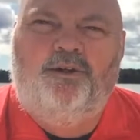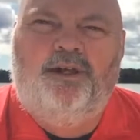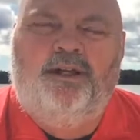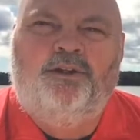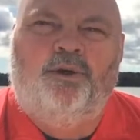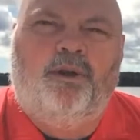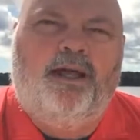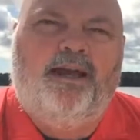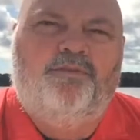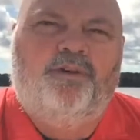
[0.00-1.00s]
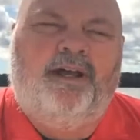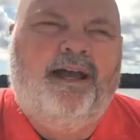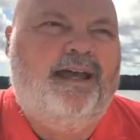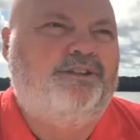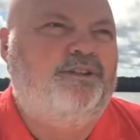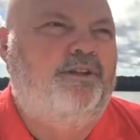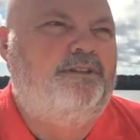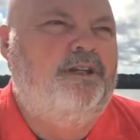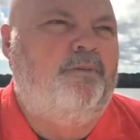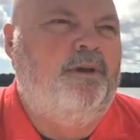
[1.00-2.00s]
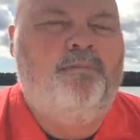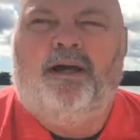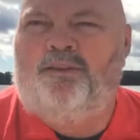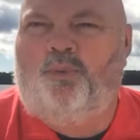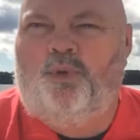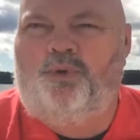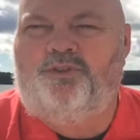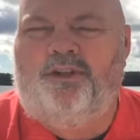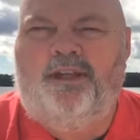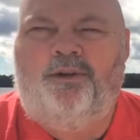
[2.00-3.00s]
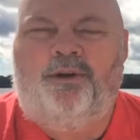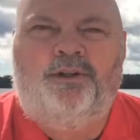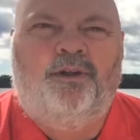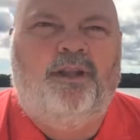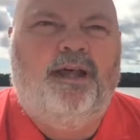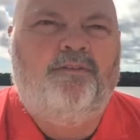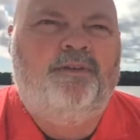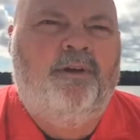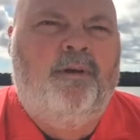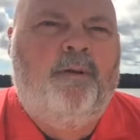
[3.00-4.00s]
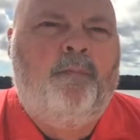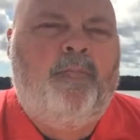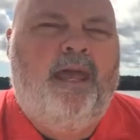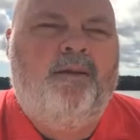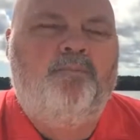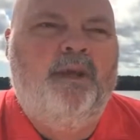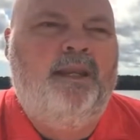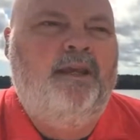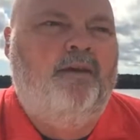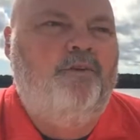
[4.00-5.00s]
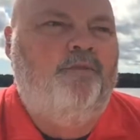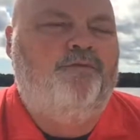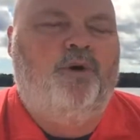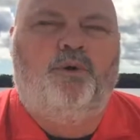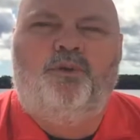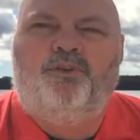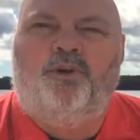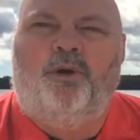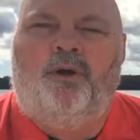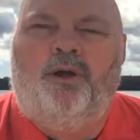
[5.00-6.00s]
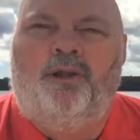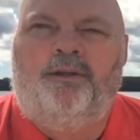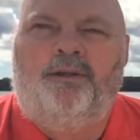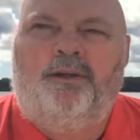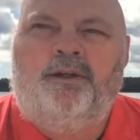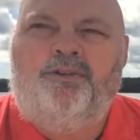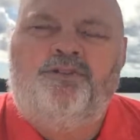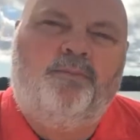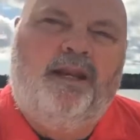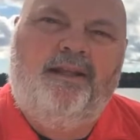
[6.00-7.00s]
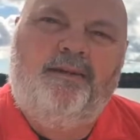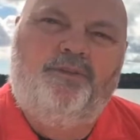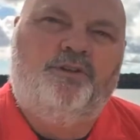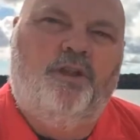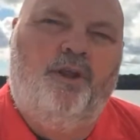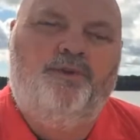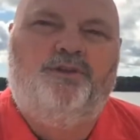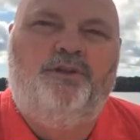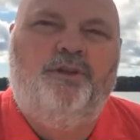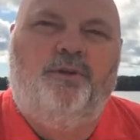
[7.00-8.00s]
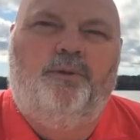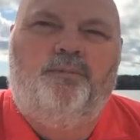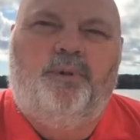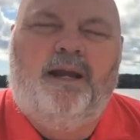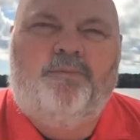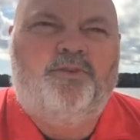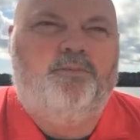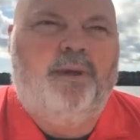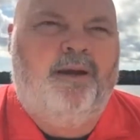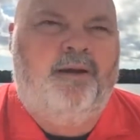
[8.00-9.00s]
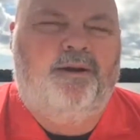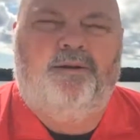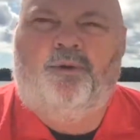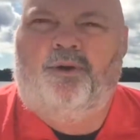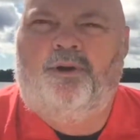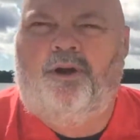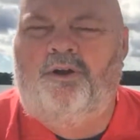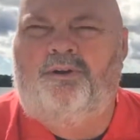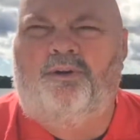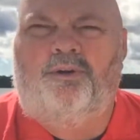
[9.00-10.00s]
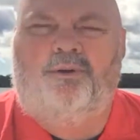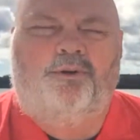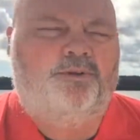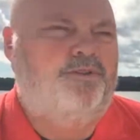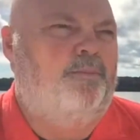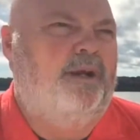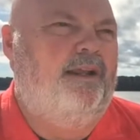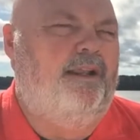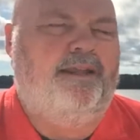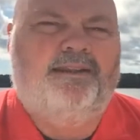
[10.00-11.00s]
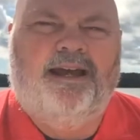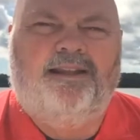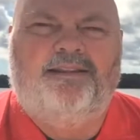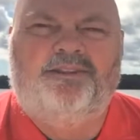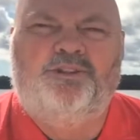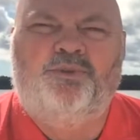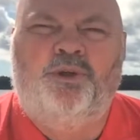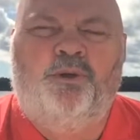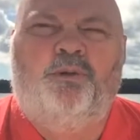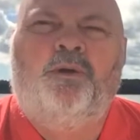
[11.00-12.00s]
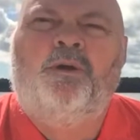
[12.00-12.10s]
in your life, and I asked you to tell me about the worst leader in your life. And many of you focused on somebody that was close to you, perhaps a parent or an uncle or somebody like that that you knew